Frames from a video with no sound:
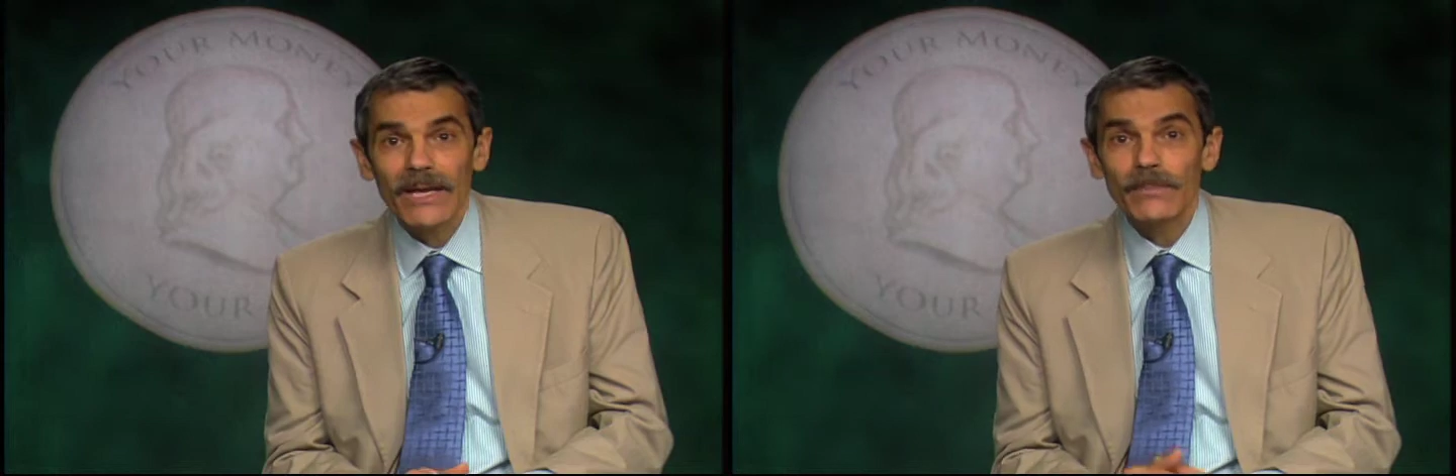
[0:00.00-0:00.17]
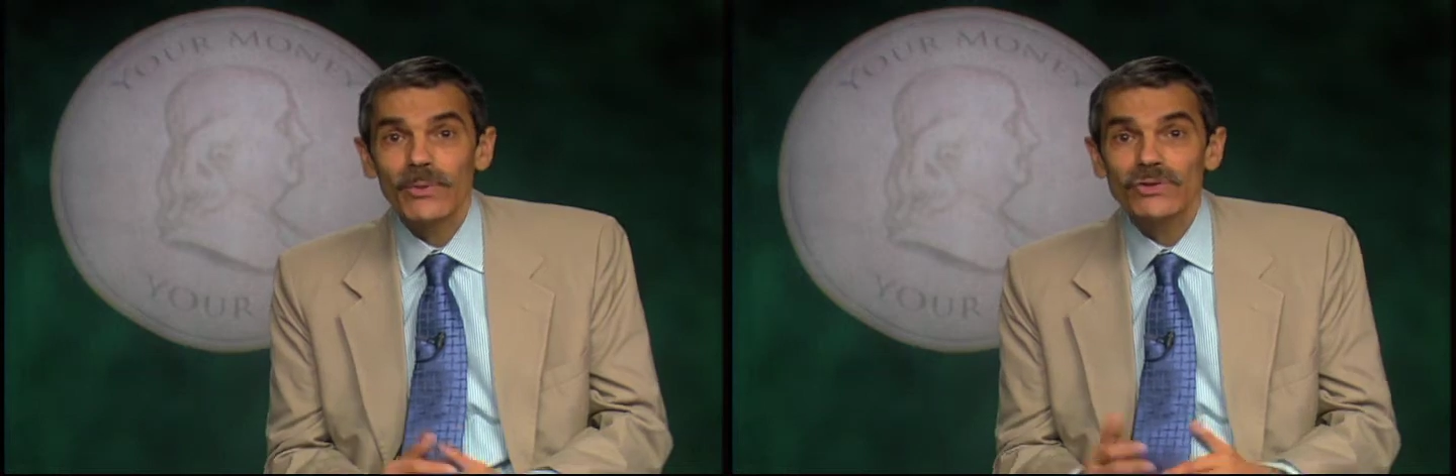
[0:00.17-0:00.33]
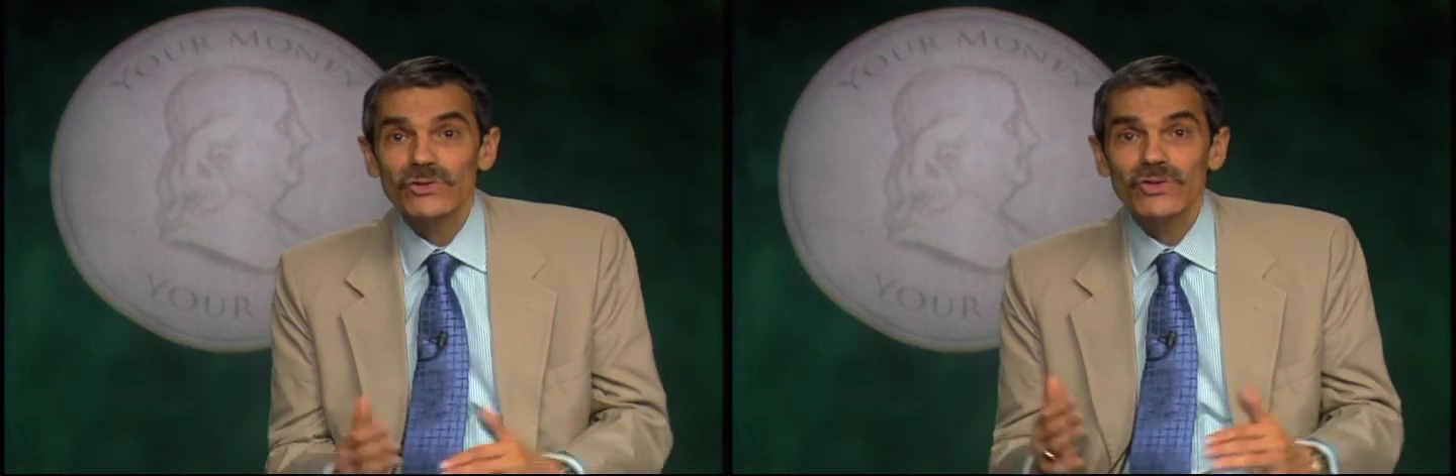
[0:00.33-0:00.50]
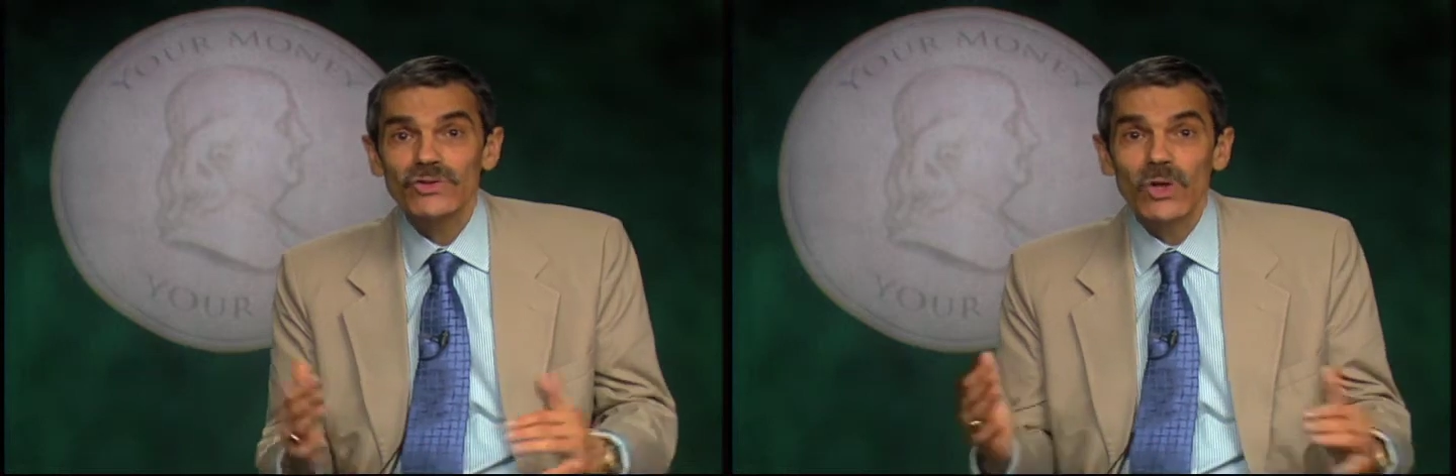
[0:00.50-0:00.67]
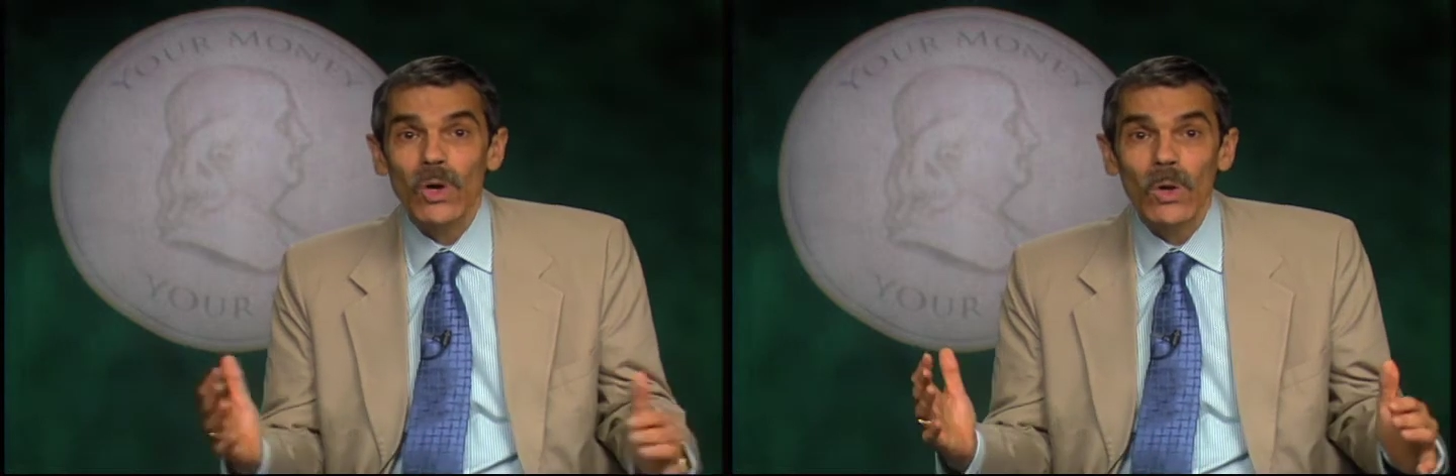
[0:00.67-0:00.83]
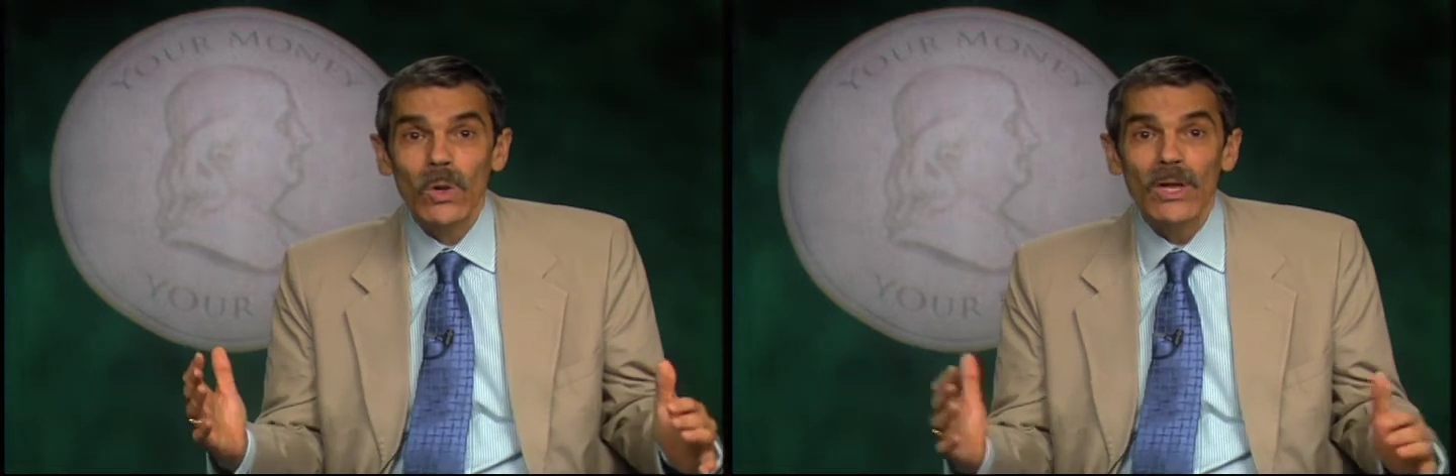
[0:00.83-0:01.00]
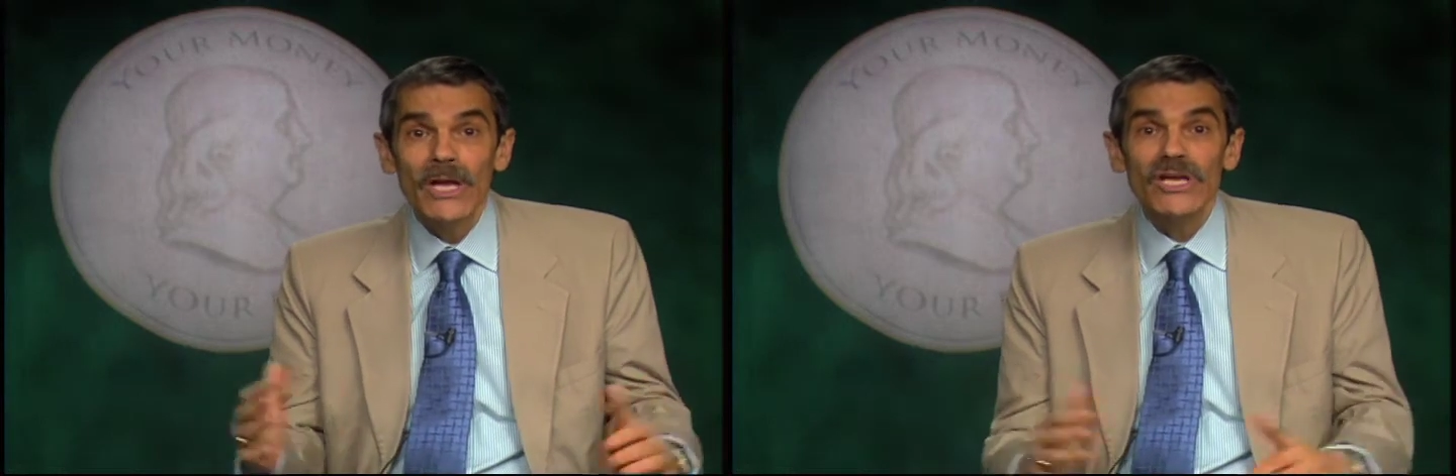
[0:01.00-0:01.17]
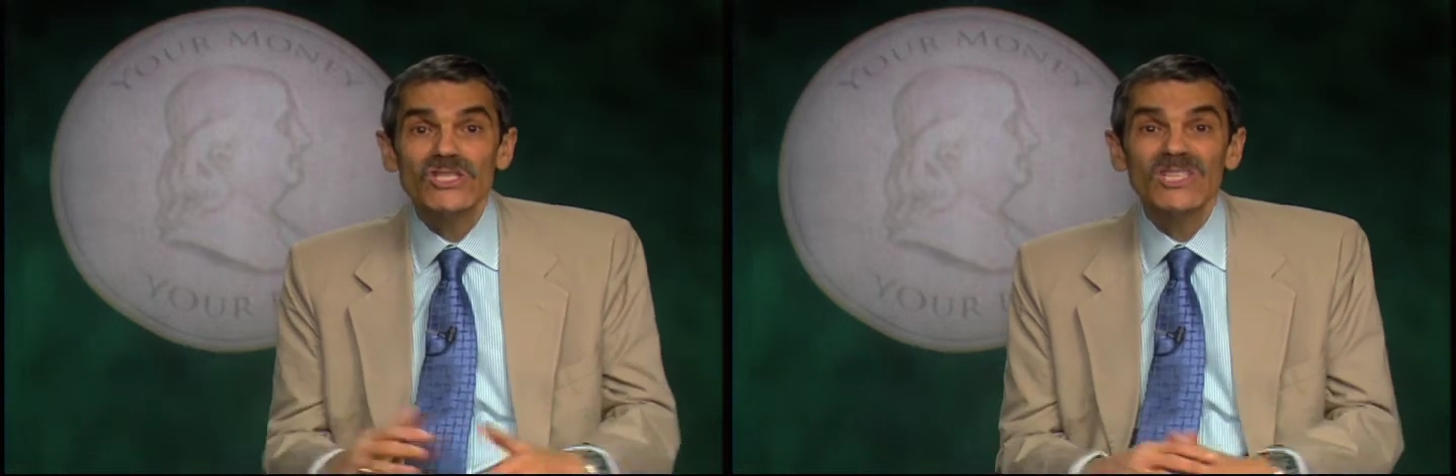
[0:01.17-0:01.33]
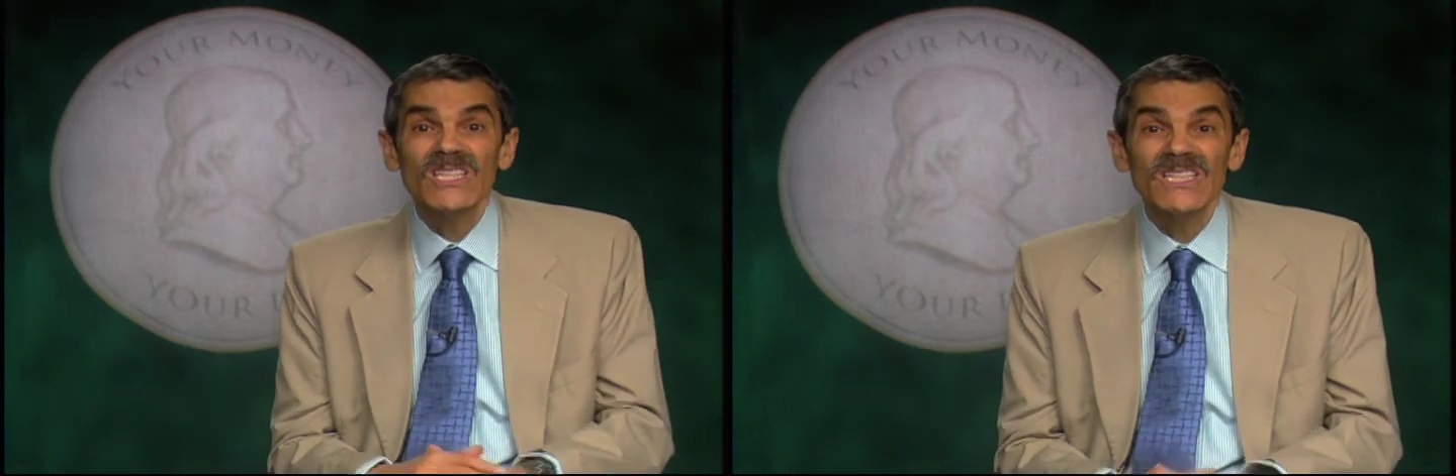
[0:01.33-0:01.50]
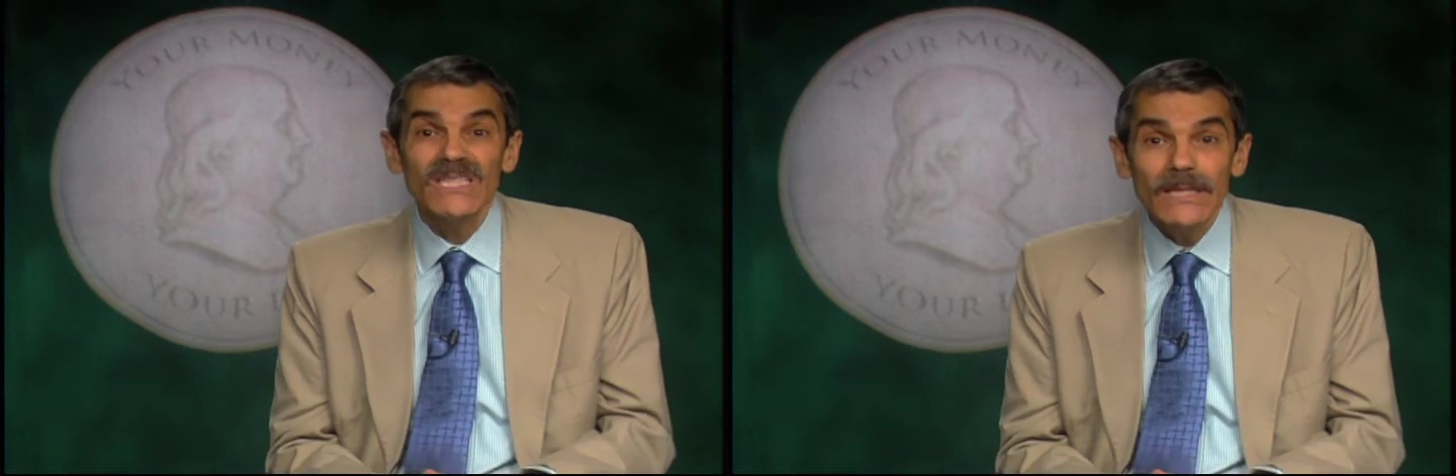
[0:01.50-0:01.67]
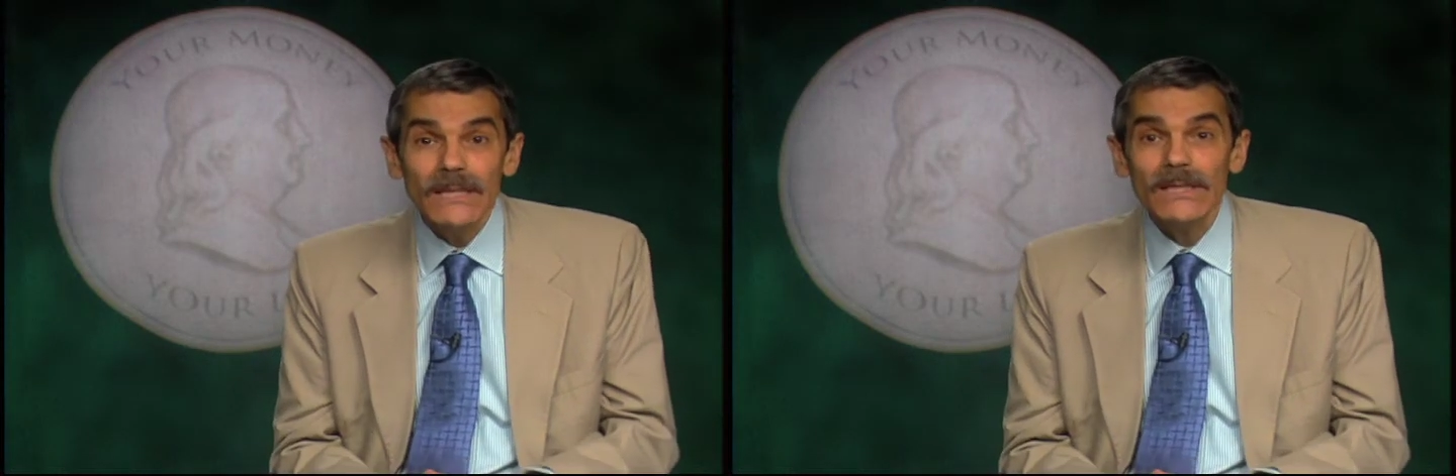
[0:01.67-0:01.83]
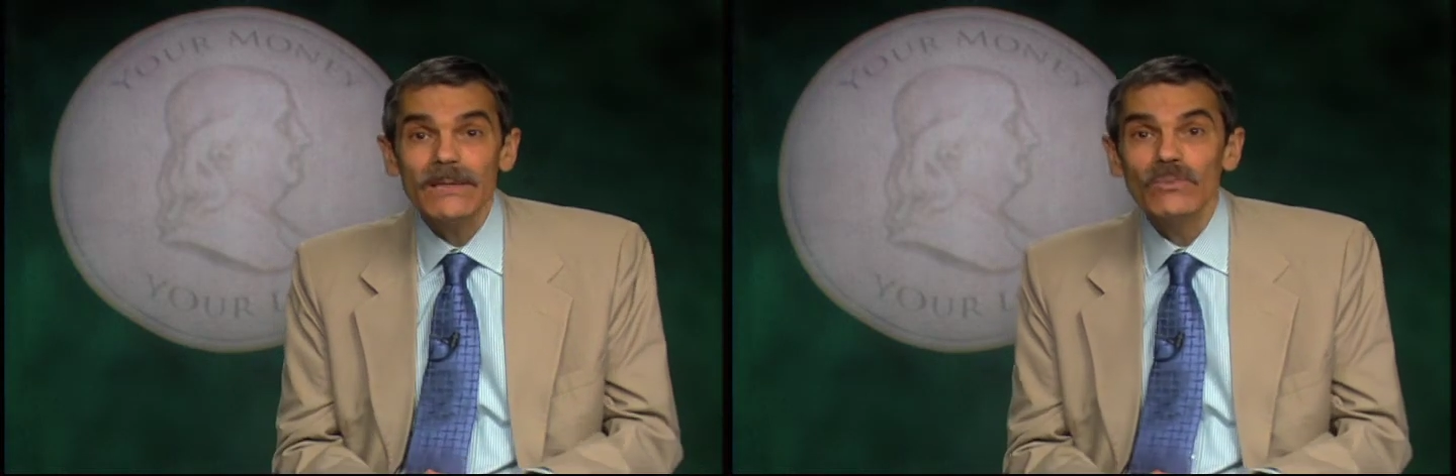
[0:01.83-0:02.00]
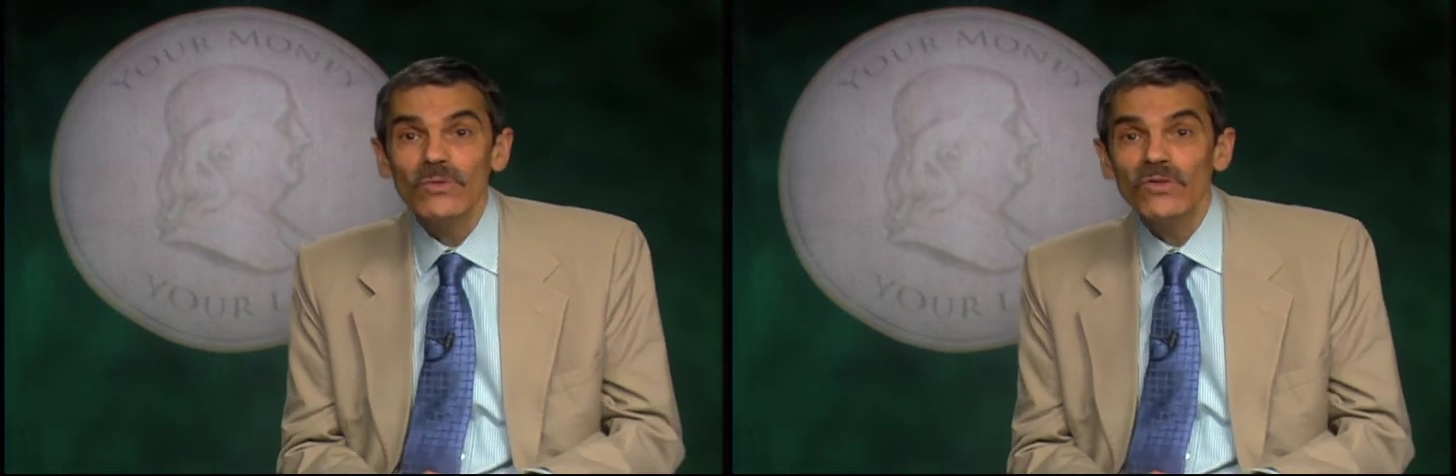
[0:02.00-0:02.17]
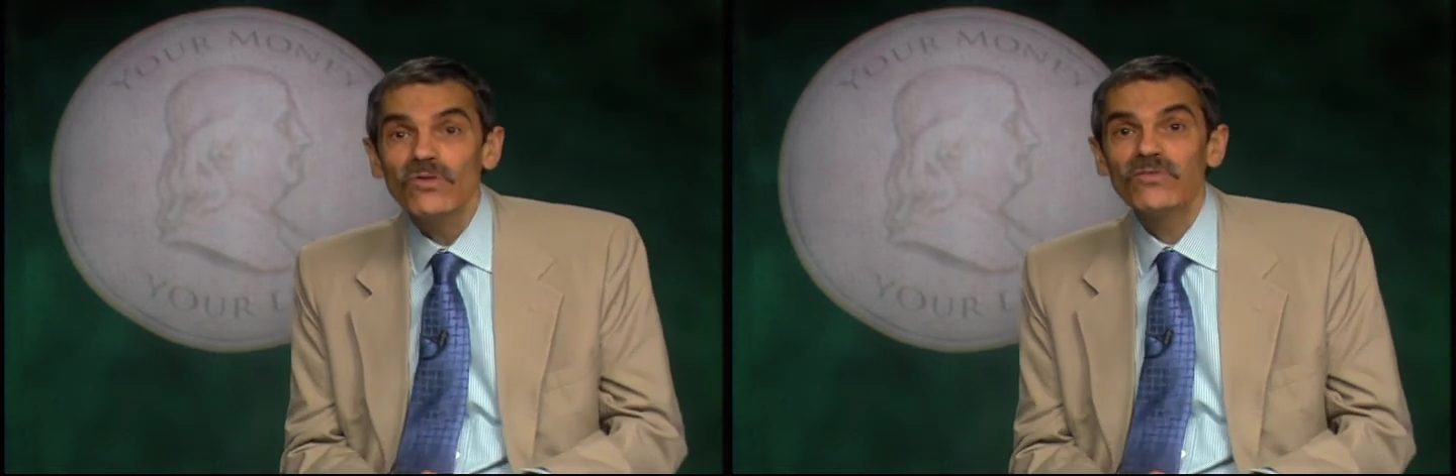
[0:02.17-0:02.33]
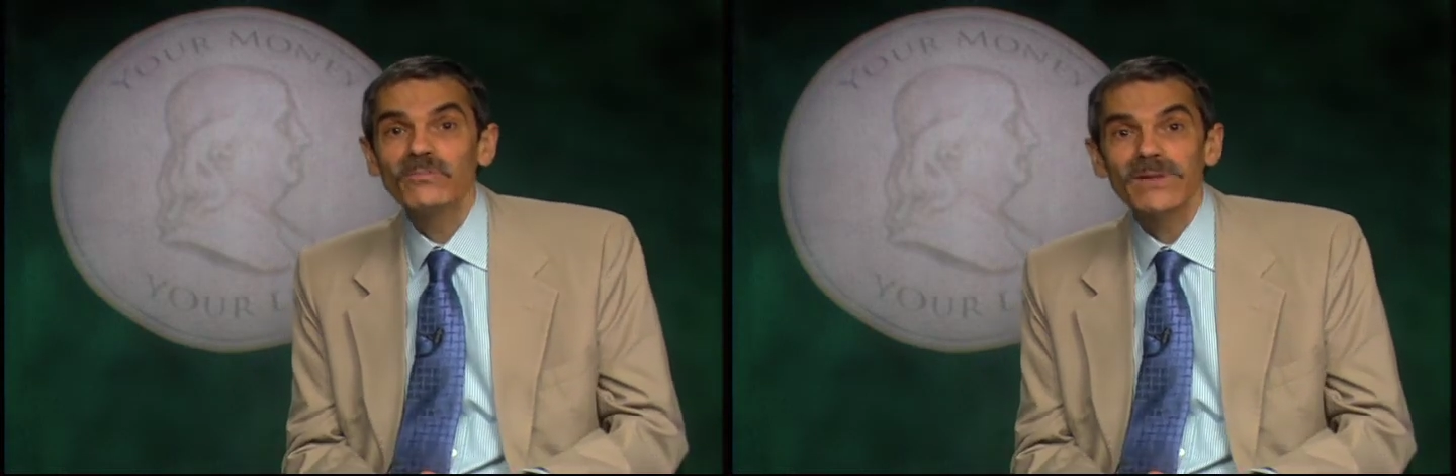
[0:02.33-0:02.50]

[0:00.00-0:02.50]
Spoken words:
a person's goal is to legally move,